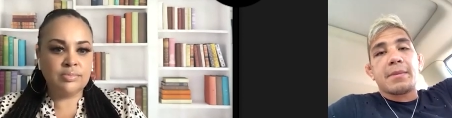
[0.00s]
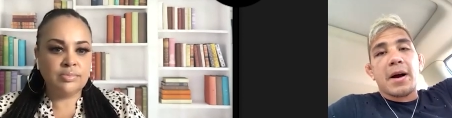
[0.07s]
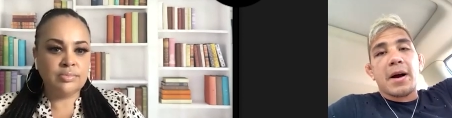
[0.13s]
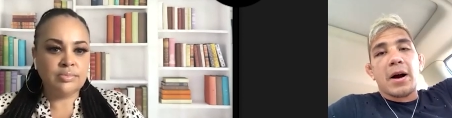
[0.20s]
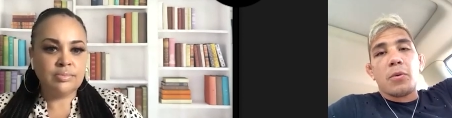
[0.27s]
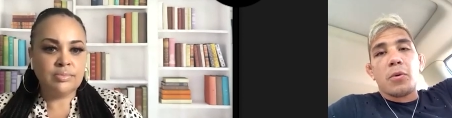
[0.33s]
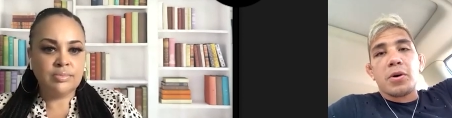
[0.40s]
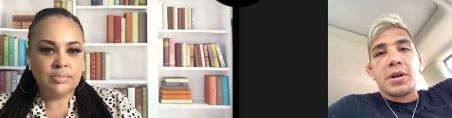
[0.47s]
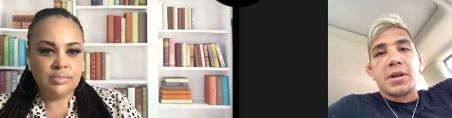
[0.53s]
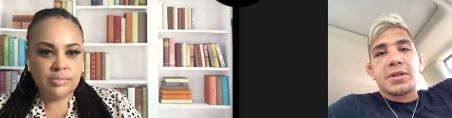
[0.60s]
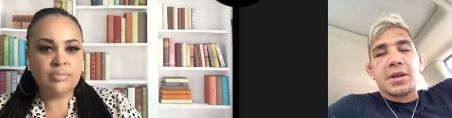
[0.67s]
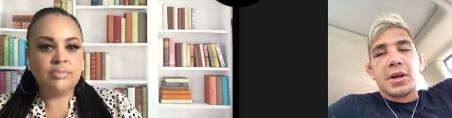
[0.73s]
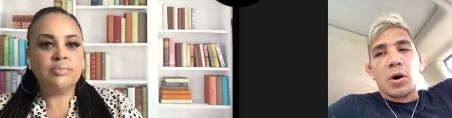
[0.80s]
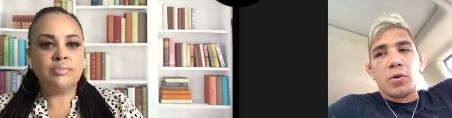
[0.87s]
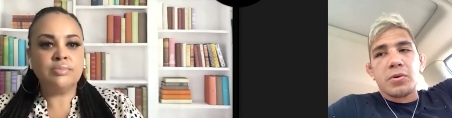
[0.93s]
Speaker 1: I wanted to
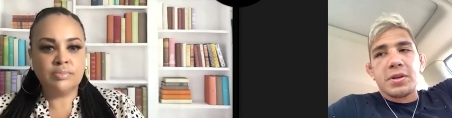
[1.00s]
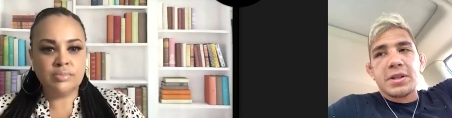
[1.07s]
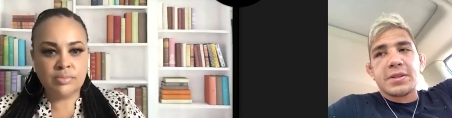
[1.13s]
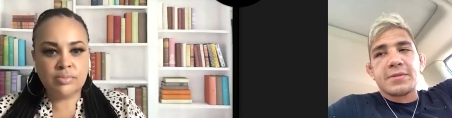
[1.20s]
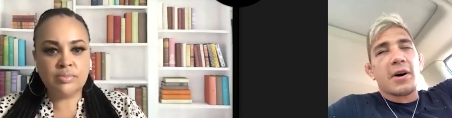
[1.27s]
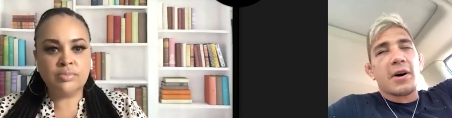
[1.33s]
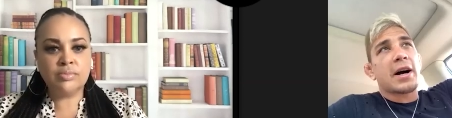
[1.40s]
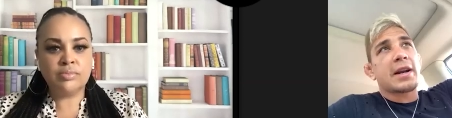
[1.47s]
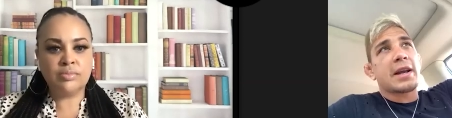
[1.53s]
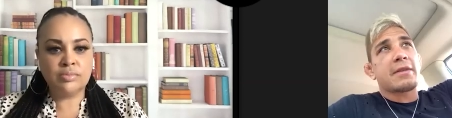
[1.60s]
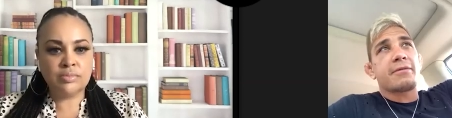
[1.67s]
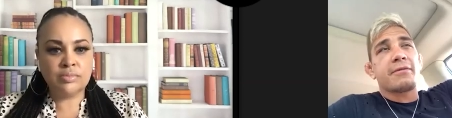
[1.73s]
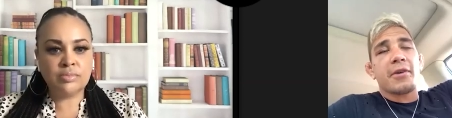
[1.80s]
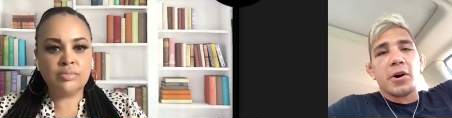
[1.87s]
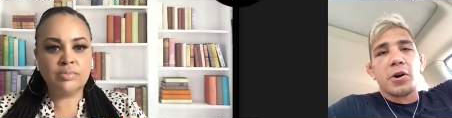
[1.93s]
go in this fight and
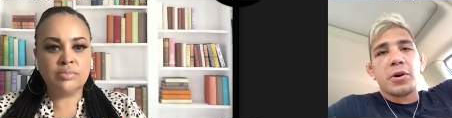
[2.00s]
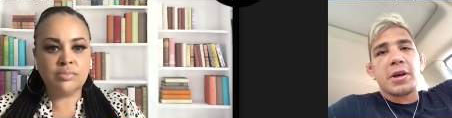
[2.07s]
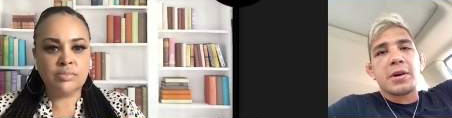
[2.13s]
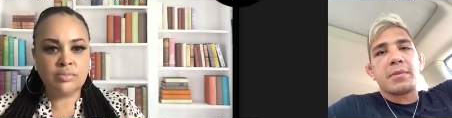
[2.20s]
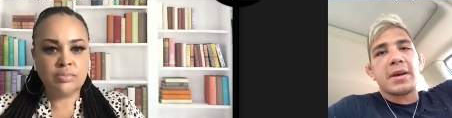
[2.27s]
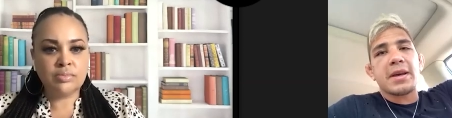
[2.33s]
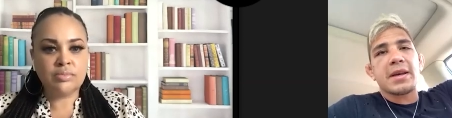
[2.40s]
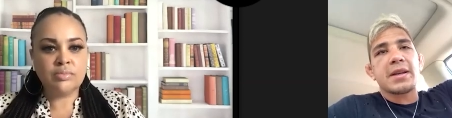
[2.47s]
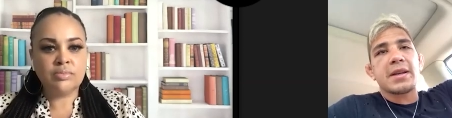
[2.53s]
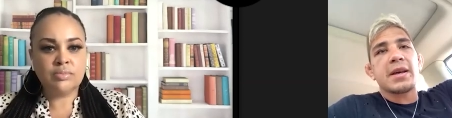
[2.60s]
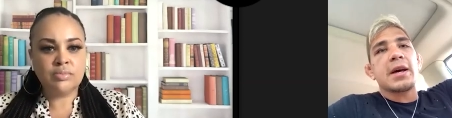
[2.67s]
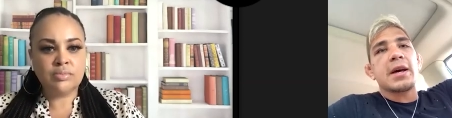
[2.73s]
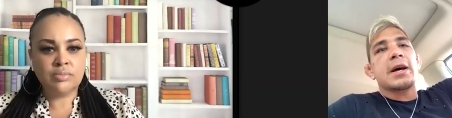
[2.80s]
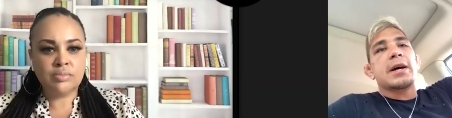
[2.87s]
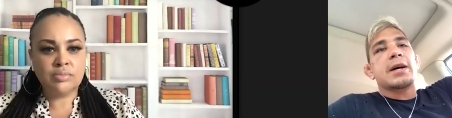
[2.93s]
funnel him in
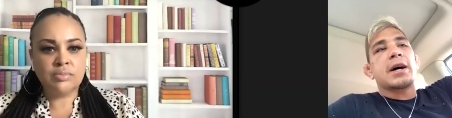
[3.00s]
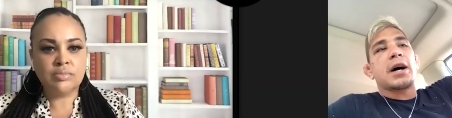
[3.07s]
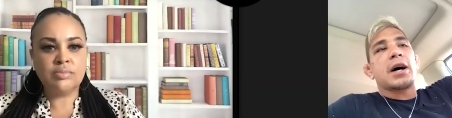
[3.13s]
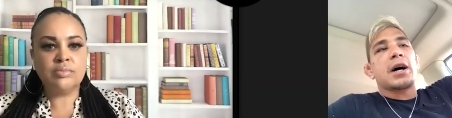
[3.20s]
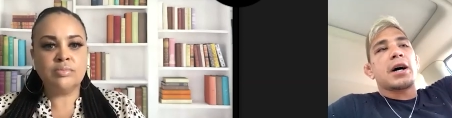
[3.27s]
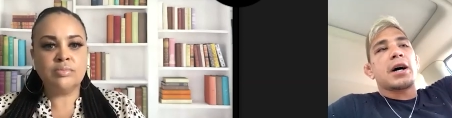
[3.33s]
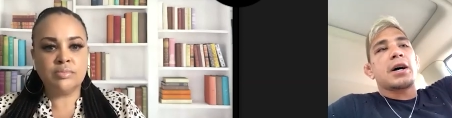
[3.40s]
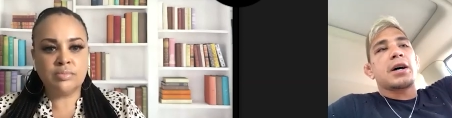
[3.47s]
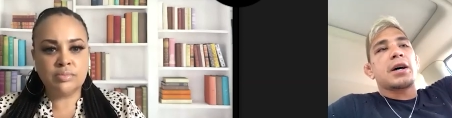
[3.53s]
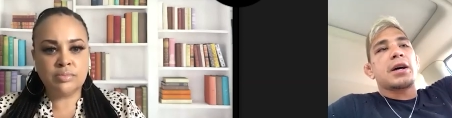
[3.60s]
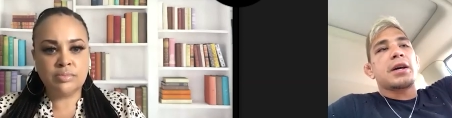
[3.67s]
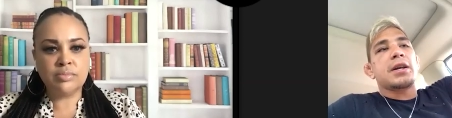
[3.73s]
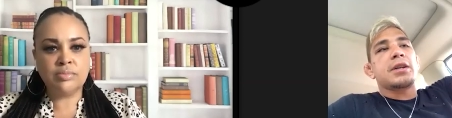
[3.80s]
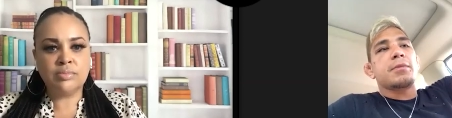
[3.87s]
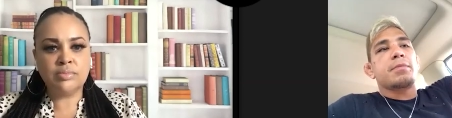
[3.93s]
uh,
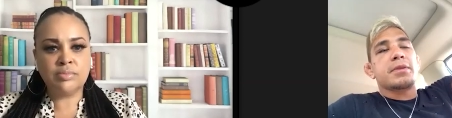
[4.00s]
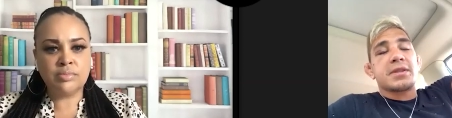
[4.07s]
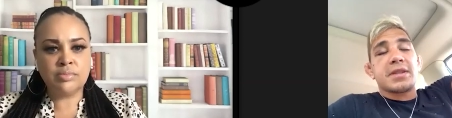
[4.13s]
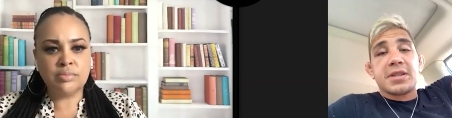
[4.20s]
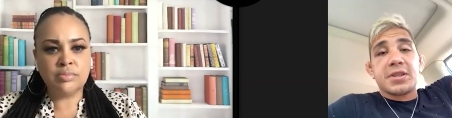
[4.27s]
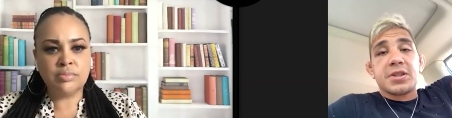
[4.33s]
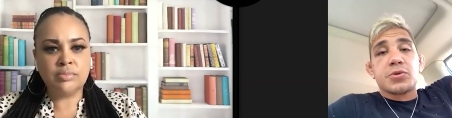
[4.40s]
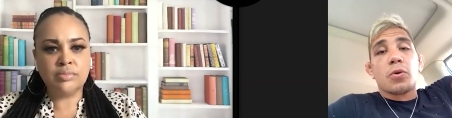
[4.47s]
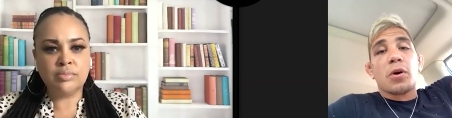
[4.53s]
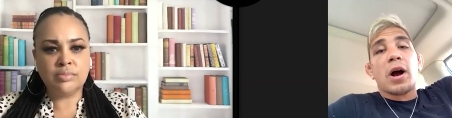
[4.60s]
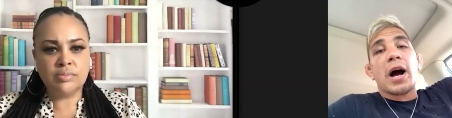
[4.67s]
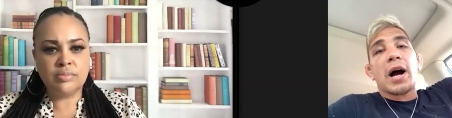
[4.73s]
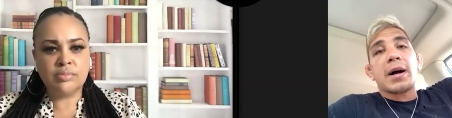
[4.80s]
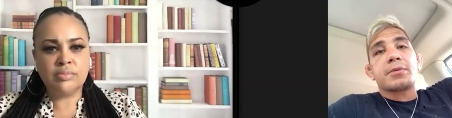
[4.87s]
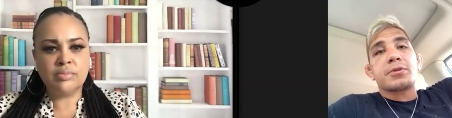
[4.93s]
in the positions where
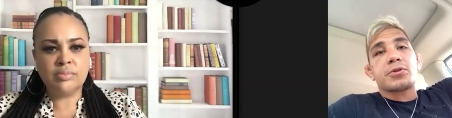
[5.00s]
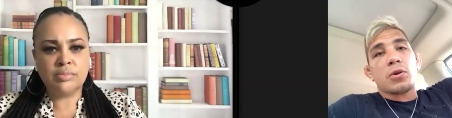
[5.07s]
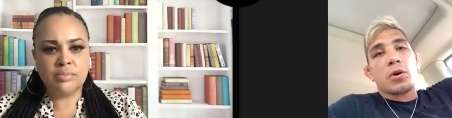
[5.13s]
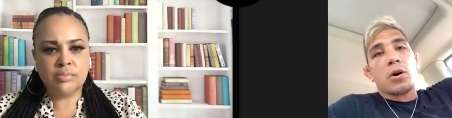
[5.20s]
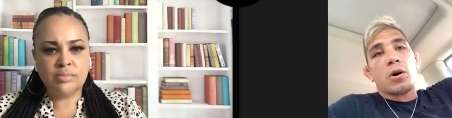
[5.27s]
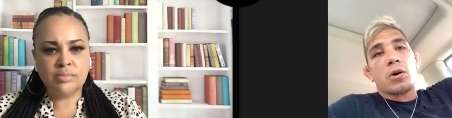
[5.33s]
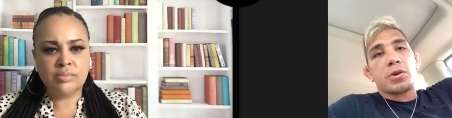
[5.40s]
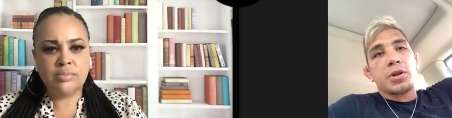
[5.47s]
I'm strong.